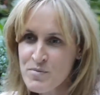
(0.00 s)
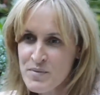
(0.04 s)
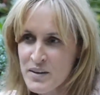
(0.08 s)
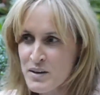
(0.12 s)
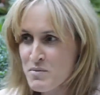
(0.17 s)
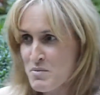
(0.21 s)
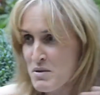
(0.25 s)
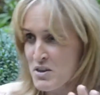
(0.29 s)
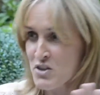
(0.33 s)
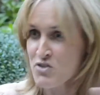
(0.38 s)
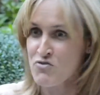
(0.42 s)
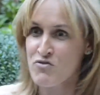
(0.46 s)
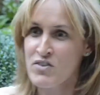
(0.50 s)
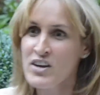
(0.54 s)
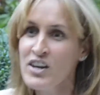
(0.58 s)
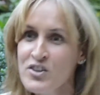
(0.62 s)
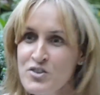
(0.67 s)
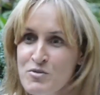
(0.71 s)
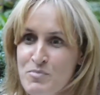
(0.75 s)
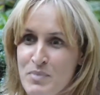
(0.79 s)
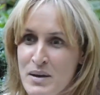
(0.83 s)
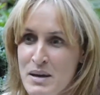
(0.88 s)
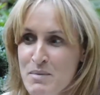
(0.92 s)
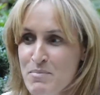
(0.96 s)
There are going to be
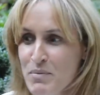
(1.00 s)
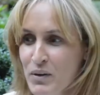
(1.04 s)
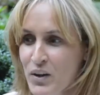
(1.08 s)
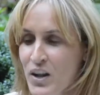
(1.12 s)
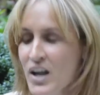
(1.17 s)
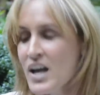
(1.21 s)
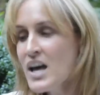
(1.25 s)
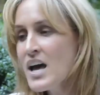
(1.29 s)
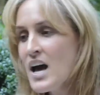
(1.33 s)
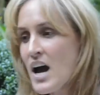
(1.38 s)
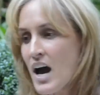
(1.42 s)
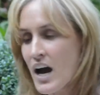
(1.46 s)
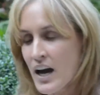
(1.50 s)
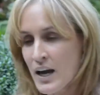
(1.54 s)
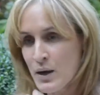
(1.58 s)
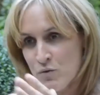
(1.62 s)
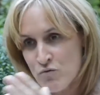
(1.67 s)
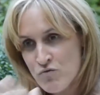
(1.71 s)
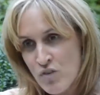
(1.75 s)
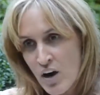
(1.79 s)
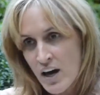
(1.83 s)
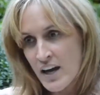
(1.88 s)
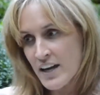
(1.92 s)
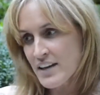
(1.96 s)
300 people. I
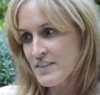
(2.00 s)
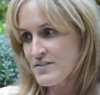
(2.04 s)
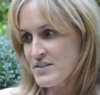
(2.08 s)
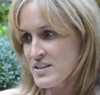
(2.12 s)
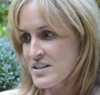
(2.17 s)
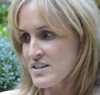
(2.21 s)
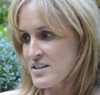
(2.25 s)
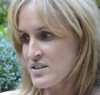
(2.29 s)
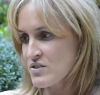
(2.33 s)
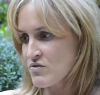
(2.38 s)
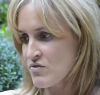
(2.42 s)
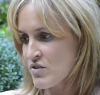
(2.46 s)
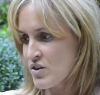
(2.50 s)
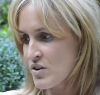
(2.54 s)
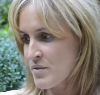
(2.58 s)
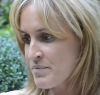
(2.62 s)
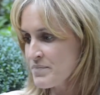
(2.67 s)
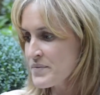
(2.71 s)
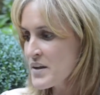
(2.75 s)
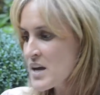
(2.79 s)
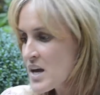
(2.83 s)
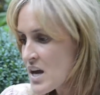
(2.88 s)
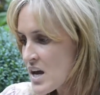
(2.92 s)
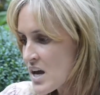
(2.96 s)
arrived in this
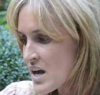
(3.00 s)
room.